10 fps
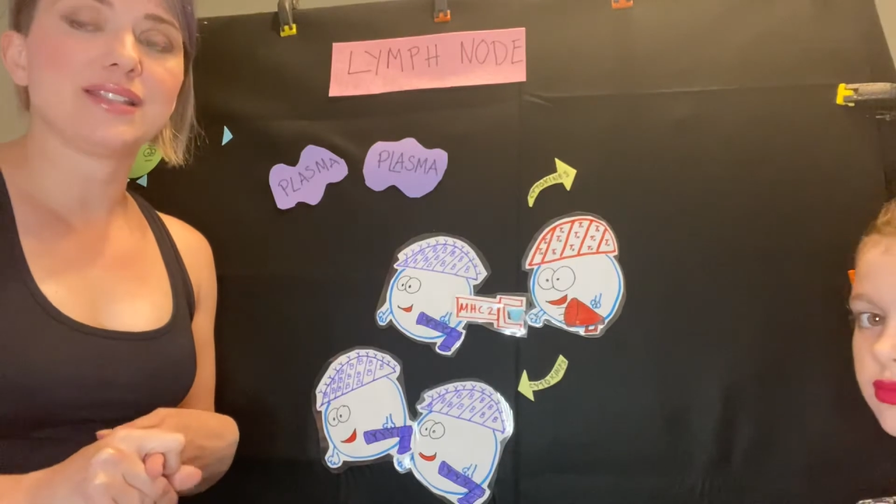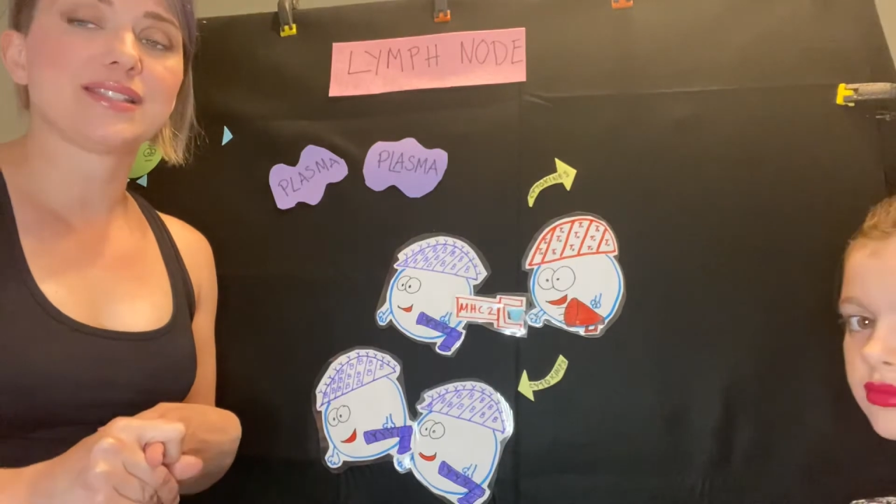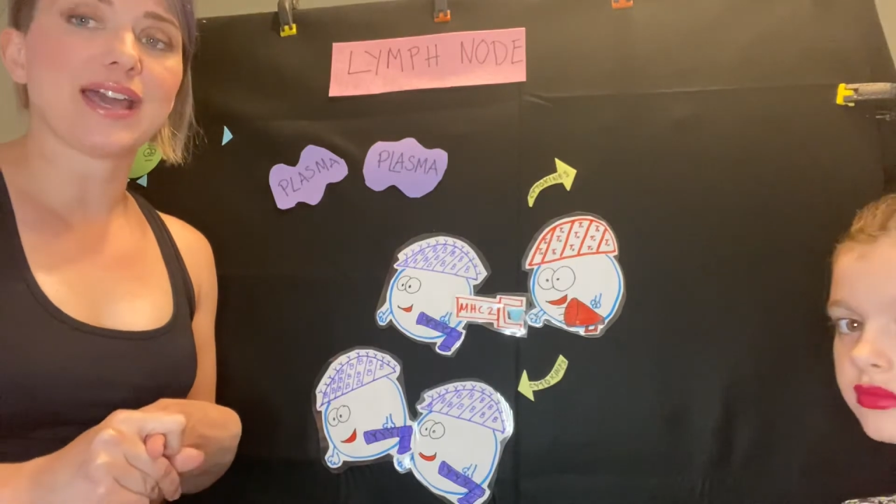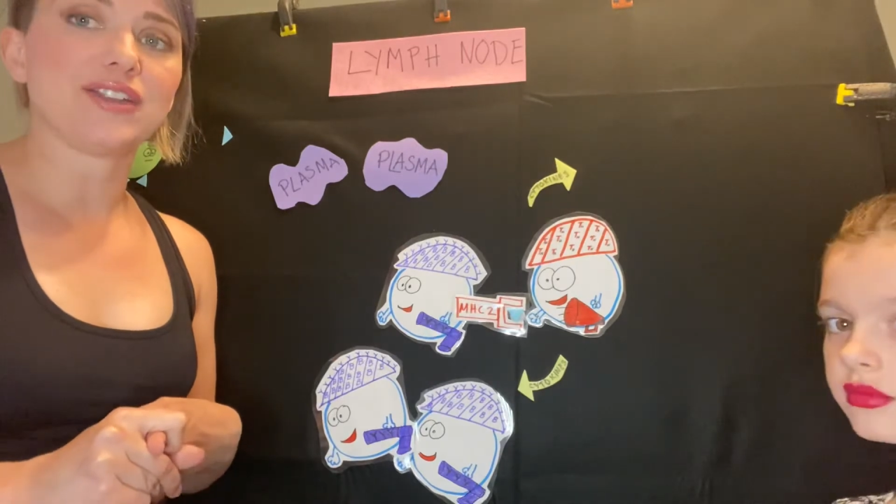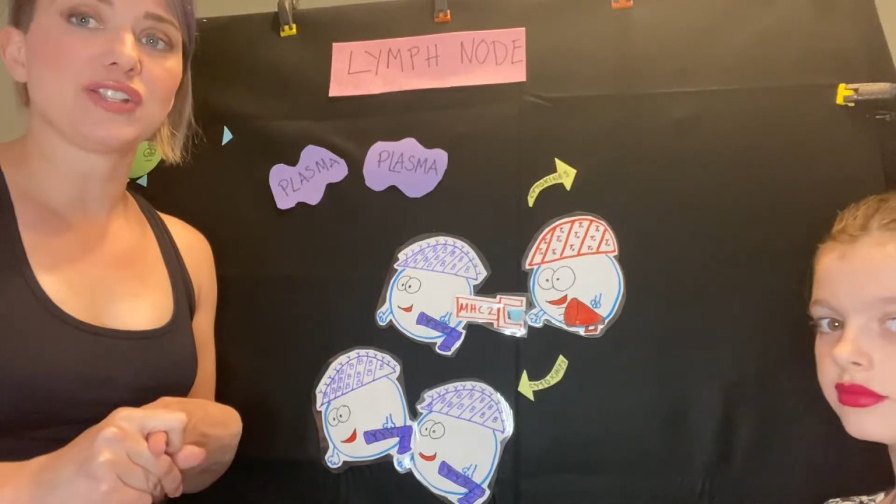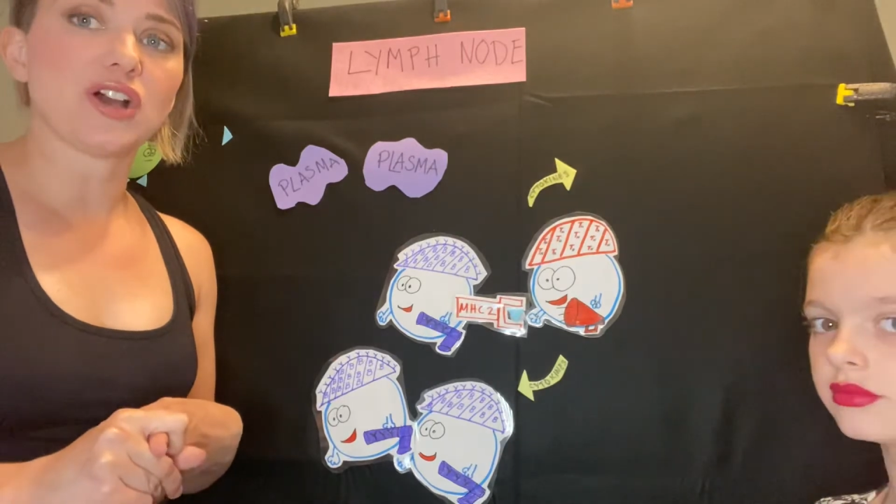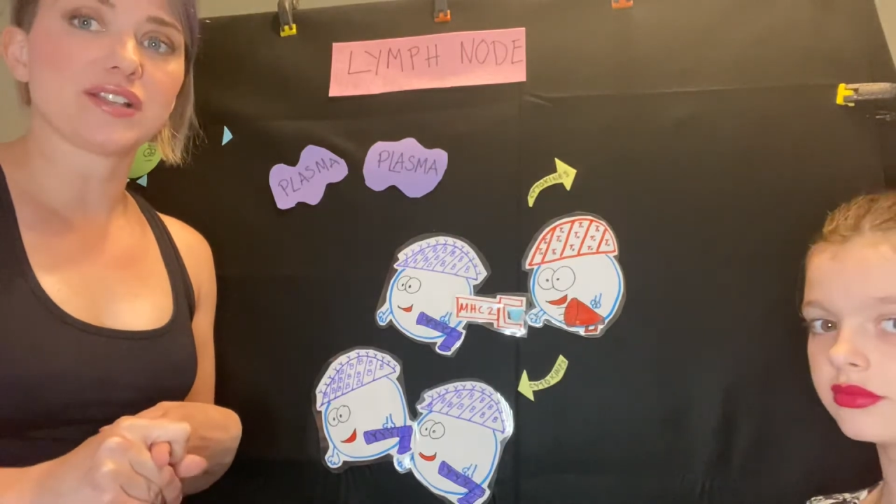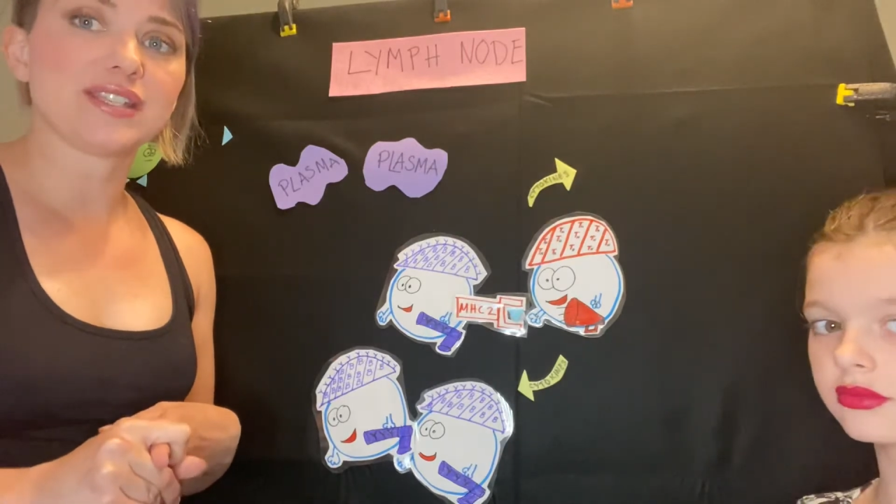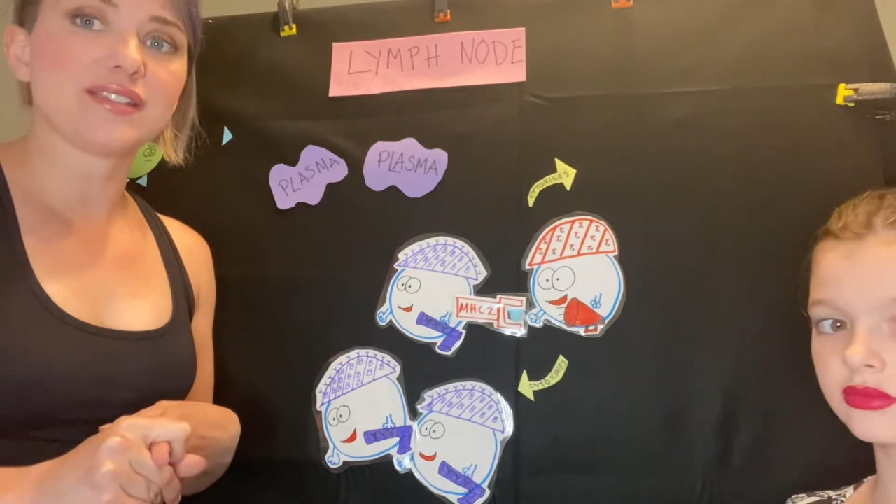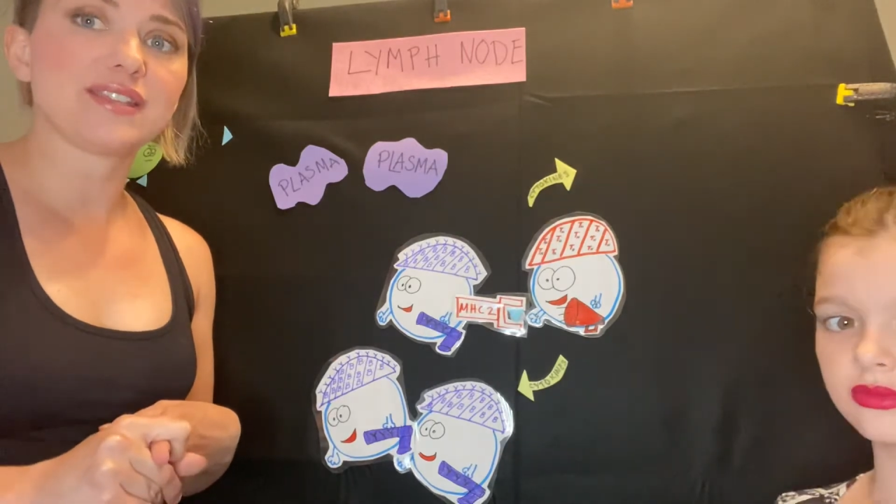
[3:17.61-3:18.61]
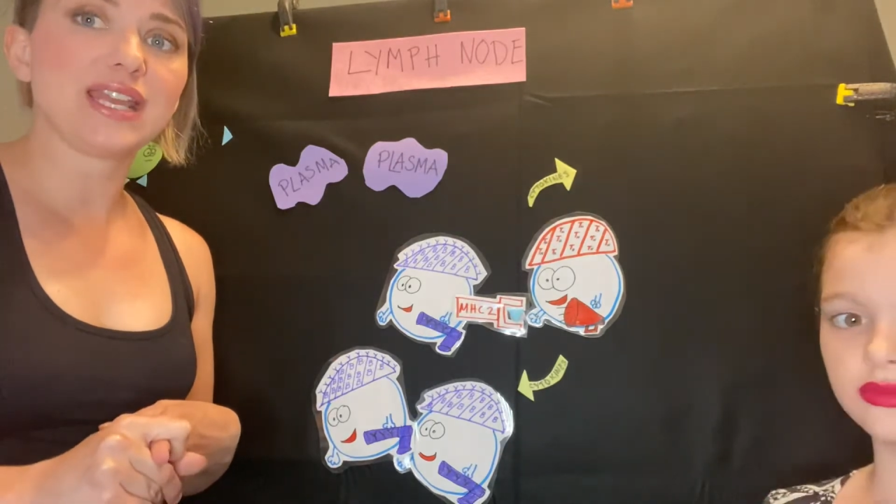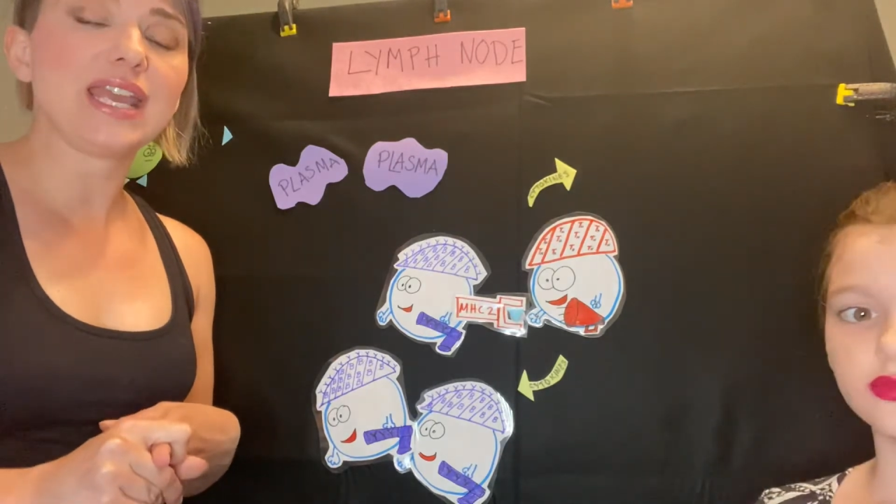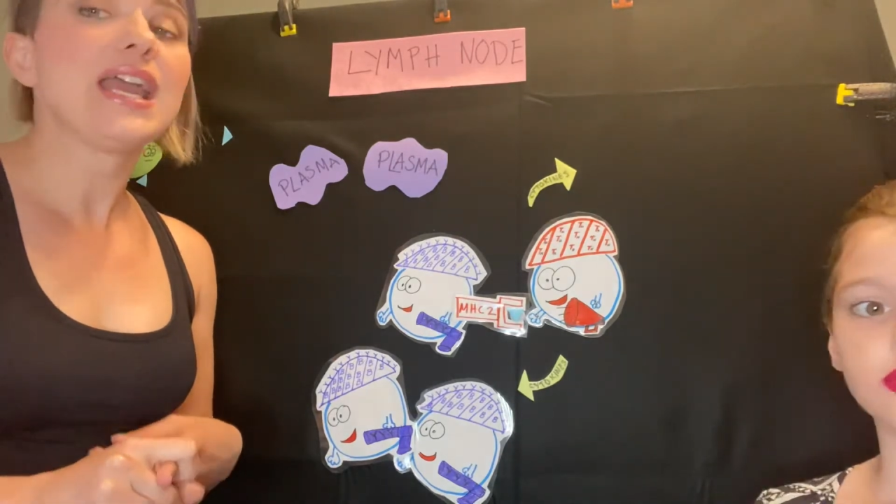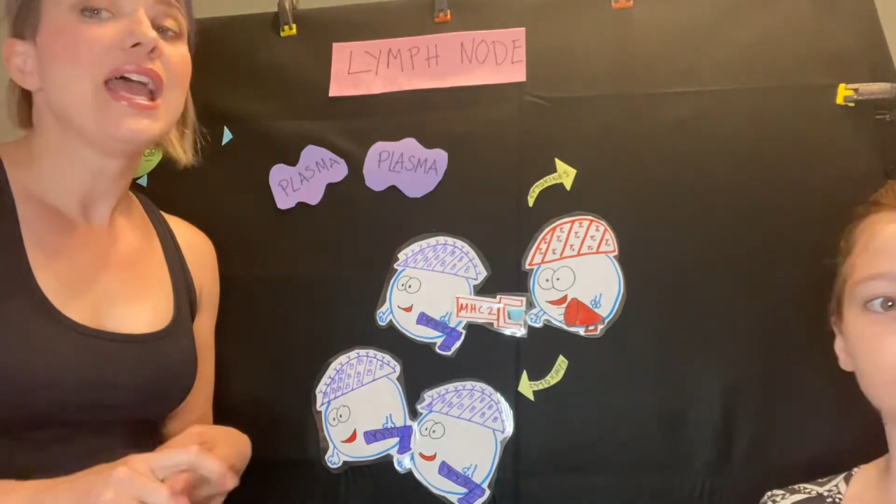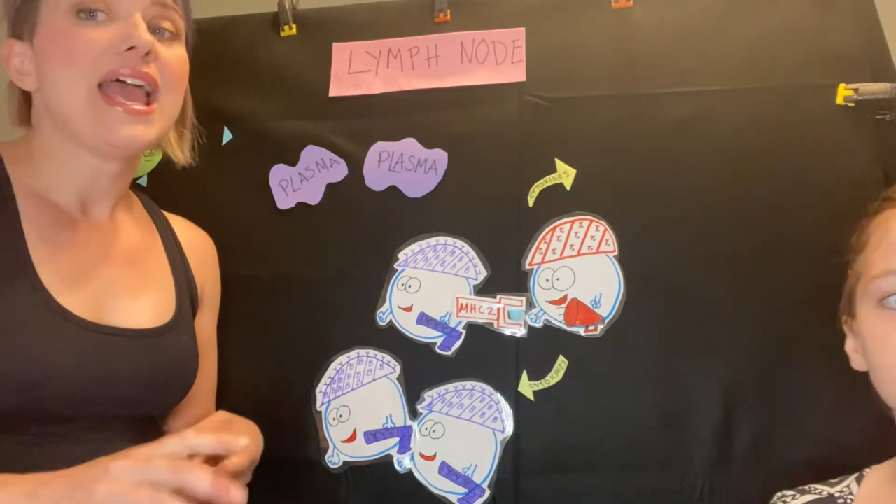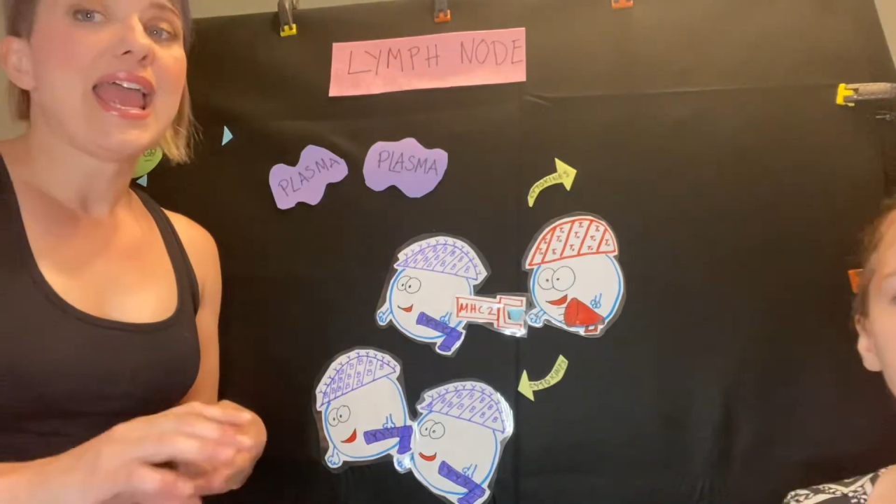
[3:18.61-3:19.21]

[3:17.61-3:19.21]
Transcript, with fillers: cytotoxicity